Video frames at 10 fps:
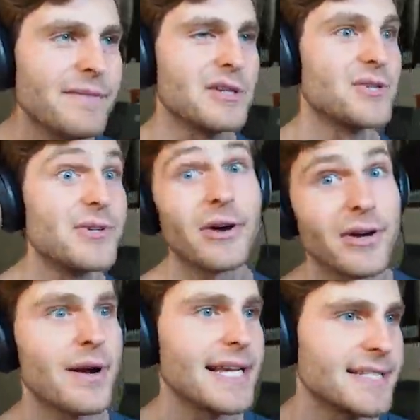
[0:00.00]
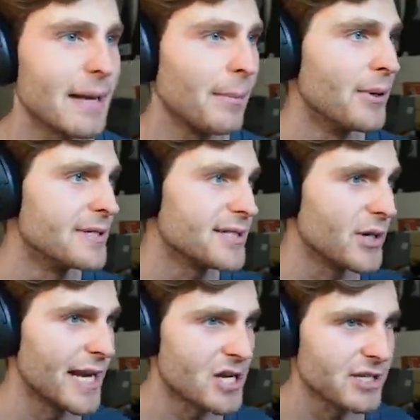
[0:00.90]
for those who don't know, has double boost. You
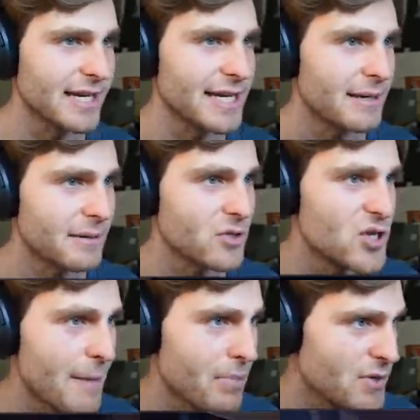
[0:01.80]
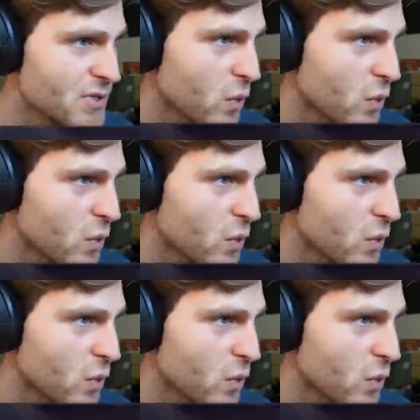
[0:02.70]
can actually jet boost